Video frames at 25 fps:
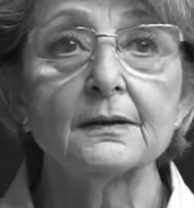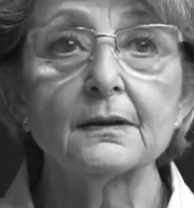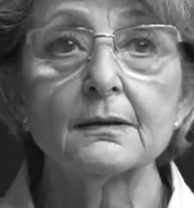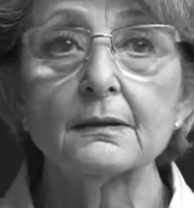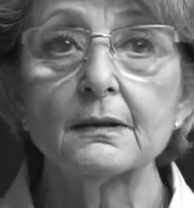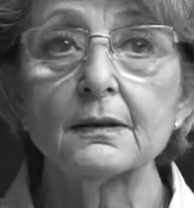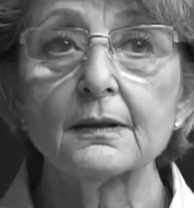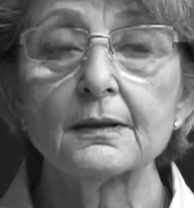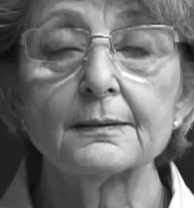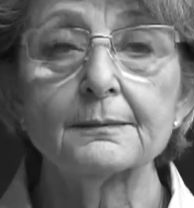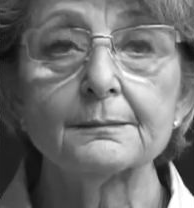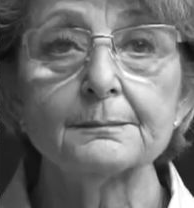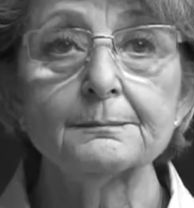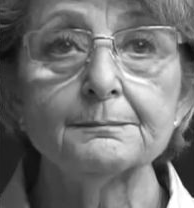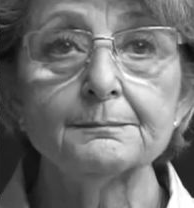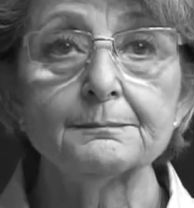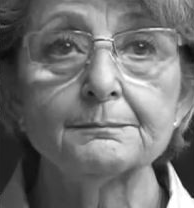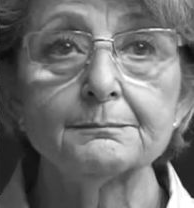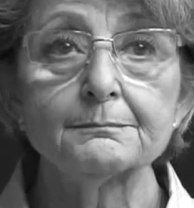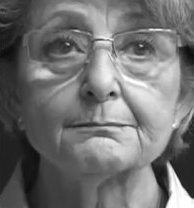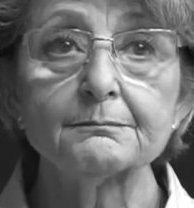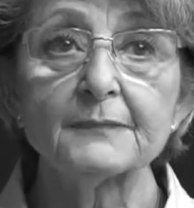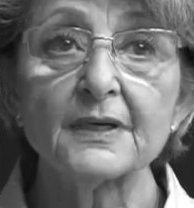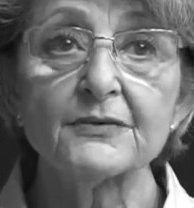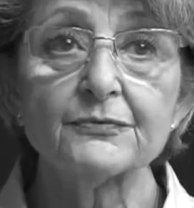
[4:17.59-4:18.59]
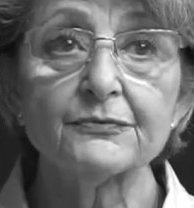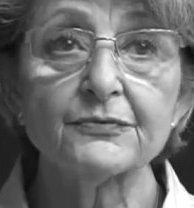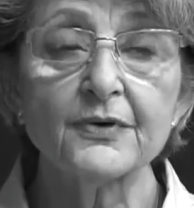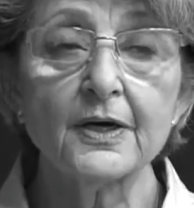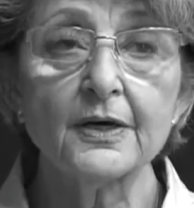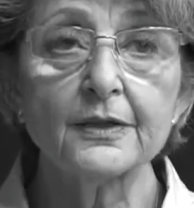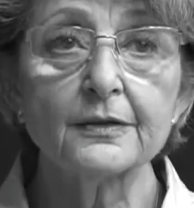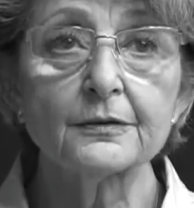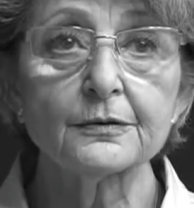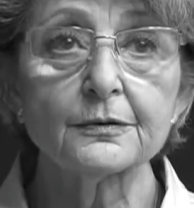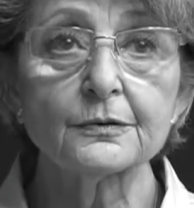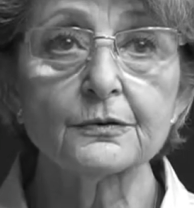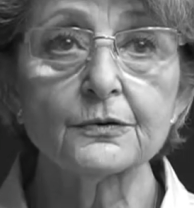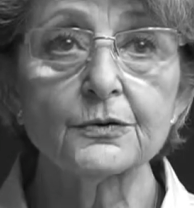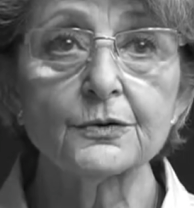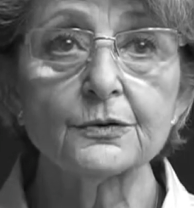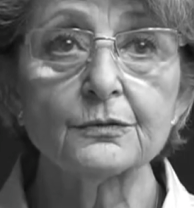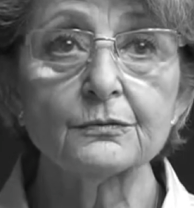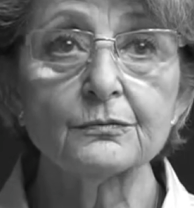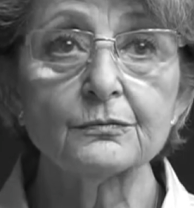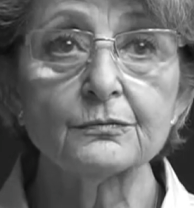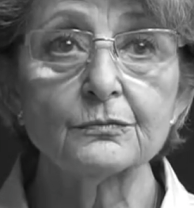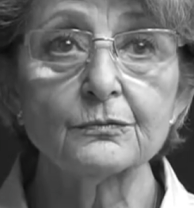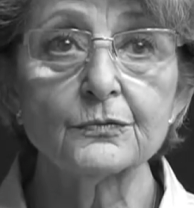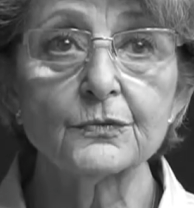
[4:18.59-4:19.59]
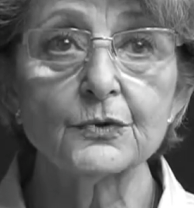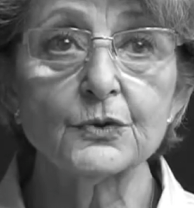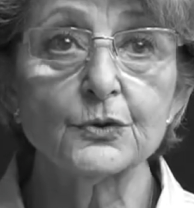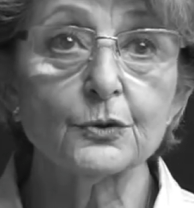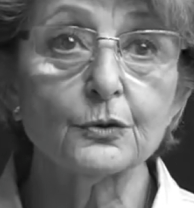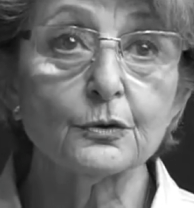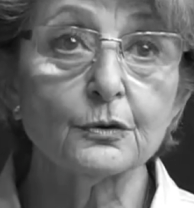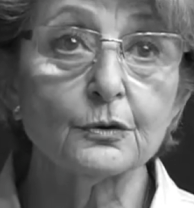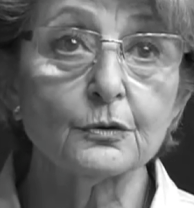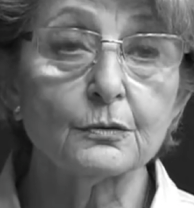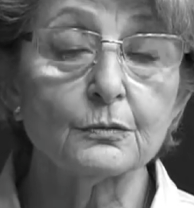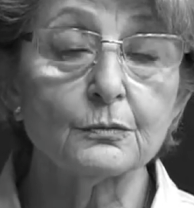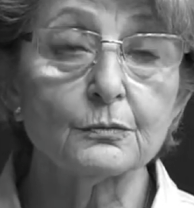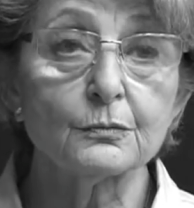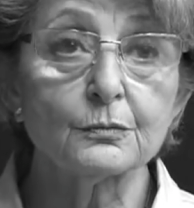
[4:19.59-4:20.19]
my father took